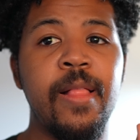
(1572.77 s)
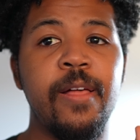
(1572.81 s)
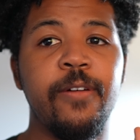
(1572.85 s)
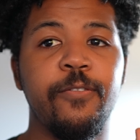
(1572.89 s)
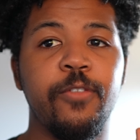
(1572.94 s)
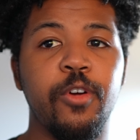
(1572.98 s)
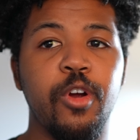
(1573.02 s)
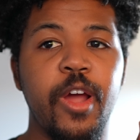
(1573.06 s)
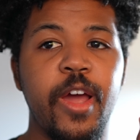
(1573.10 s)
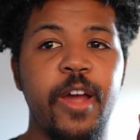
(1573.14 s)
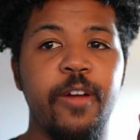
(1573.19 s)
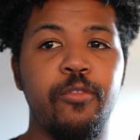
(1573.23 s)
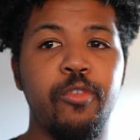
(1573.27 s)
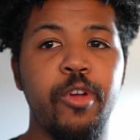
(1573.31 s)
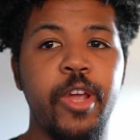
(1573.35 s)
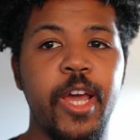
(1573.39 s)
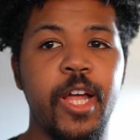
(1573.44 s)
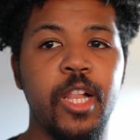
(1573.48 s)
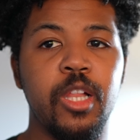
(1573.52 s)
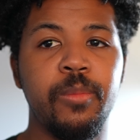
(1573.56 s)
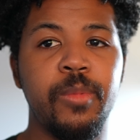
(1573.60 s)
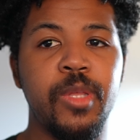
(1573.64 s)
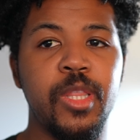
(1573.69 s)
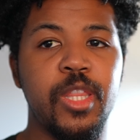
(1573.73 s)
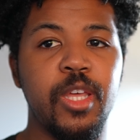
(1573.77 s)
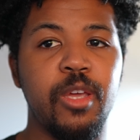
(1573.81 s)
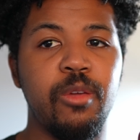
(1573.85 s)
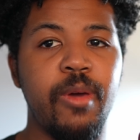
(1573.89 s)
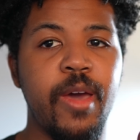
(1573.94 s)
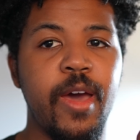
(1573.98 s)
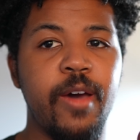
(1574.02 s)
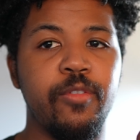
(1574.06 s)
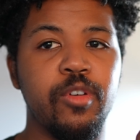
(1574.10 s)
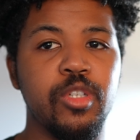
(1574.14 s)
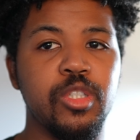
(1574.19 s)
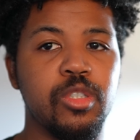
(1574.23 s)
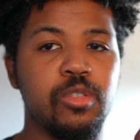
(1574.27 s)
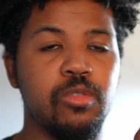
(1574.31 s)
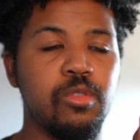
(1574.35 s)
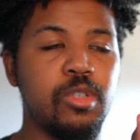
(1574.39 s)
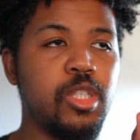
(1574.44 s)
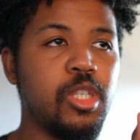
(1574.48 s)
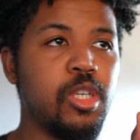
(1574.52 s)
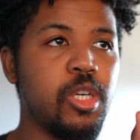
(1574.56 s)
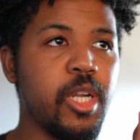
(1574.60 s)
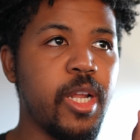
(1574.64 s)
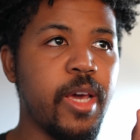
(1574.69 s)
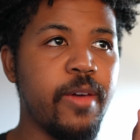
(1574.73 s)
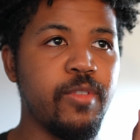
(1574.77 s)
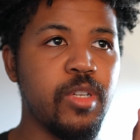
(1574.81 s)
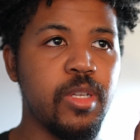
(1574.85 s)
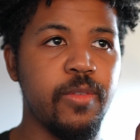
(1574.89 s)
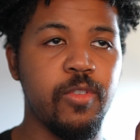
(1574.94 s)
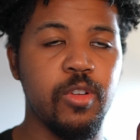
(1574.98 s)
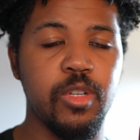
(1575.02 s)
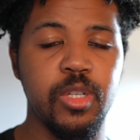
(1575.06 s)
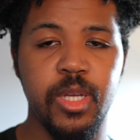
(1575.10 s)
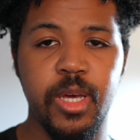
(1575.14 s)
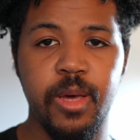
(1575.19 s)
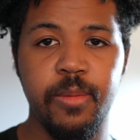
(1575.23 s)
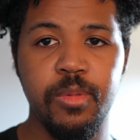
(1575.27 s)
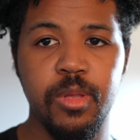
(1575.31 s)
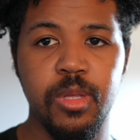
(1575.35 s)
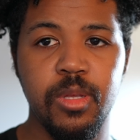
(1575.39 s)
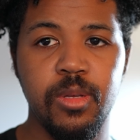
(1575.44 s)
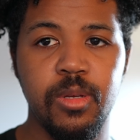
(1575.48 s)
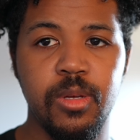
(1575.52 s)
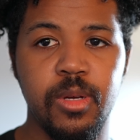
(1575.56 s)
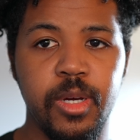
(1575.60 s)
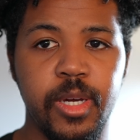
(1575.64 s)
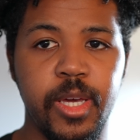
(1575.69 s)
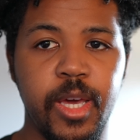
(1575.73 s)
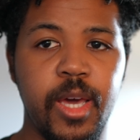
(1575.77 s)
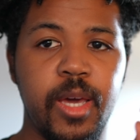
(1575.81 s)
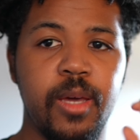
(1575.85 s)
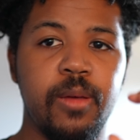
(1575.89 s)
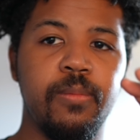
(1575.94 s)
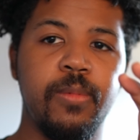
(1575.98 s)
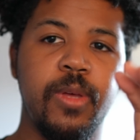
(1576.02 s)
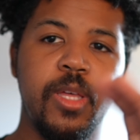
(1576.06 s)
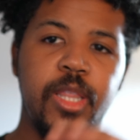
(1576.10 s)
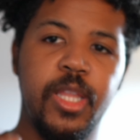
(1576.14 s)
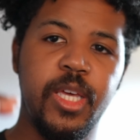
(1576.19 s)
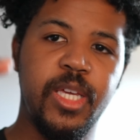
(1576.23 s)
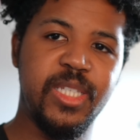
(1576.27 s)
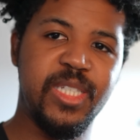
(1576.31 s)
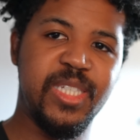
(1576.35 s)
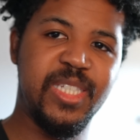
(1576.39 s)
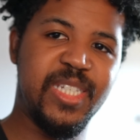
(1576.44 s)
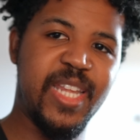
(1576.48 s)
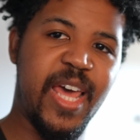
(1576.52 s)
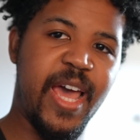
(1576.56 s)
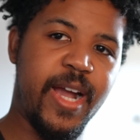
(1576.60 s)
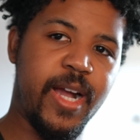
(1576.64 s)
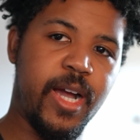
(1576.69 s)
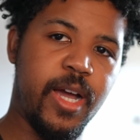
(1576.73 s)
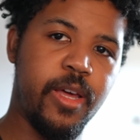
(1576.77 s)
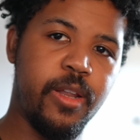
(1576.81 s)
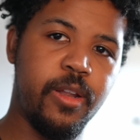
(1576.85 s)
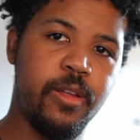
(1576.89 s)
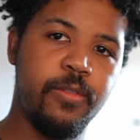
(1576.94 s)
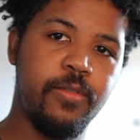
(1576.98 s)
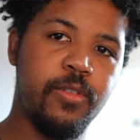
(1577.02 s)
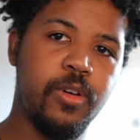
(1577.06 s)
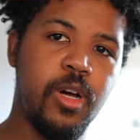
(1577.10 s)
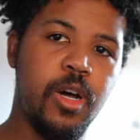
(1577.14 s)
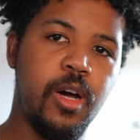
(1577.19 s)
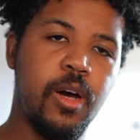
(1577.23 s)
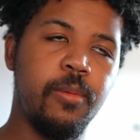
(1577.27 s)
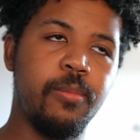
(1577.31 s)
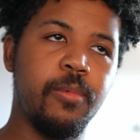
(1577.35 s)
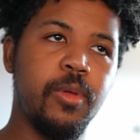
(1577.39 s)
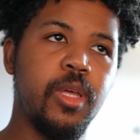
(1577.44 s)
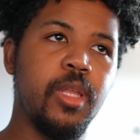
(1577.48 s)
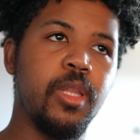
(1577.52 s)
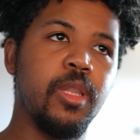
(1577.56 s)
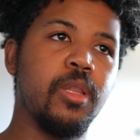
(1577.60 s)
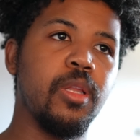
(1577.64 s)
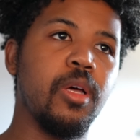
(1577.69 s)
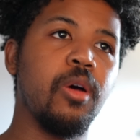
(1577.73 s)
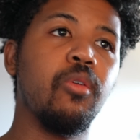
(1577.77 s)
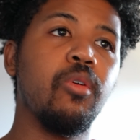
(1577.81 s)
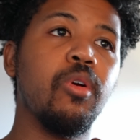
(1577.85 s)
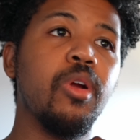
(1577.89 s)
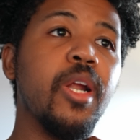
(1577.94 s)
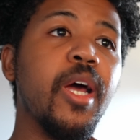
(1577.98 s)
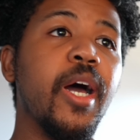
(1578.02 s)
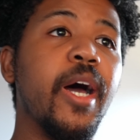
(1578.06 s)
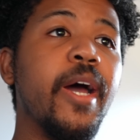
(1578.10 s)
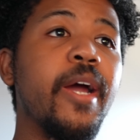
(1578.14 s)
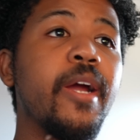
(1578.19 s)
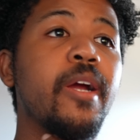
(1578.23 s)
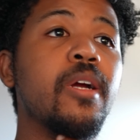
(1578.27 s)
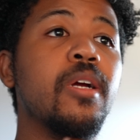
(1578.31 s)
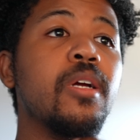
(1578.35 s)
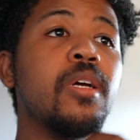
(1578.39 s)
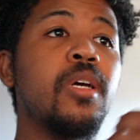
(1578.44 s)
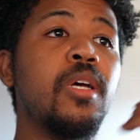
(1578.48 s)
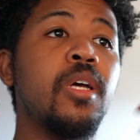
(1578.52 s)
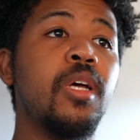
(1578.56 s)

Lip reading: For every element that you have on screen, you're gonna have a different depth, okay? And they stack kind of up and lower and higher.